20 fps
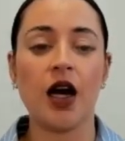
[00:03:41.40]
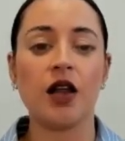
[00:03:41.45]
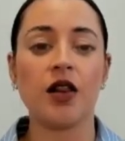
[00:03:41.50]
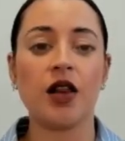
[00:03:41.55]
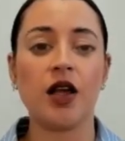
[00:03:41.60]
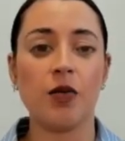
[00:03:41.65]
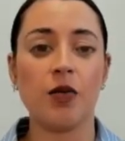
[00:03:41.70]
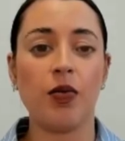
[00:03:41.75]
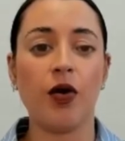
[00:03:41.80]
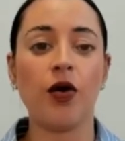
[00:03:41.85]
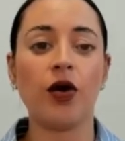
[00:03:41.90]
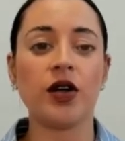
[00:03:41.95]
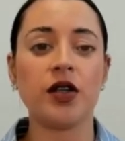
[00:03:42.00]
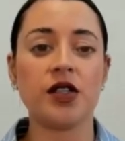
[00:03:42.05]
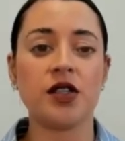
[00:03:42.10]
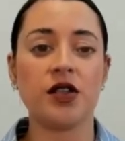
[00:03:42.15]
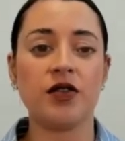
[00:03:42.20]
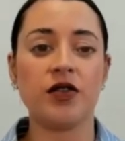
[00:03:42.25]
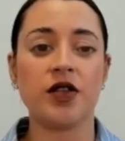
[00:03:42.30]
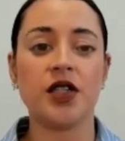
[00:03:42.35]
The
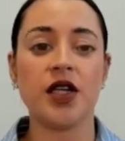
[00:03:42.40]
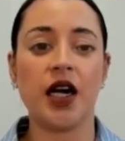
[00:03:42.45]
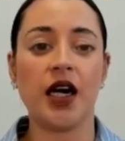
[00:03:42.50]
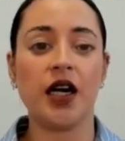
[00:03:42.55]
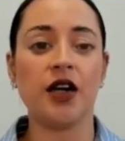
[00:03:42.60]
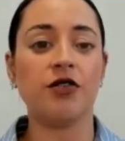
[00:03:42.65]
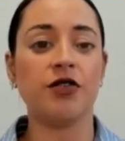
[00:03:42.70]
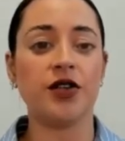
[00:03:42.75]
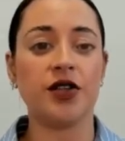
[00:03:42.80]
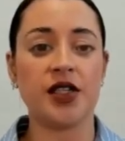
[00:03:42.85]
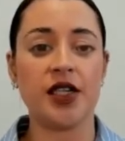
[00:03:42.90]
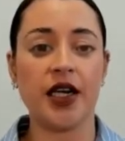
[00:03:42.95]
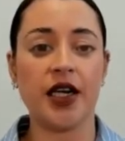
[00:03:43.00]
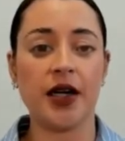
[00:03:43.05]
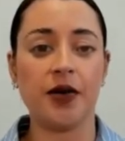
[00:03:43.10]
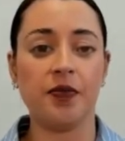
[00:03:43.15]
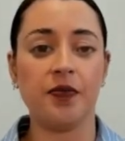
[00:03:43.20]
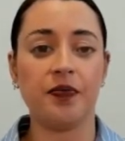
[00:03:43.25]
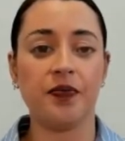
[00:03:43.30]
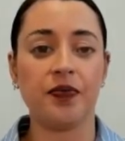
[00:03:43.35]
importance of a daily
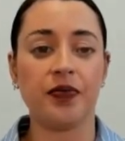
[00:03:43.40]
routine.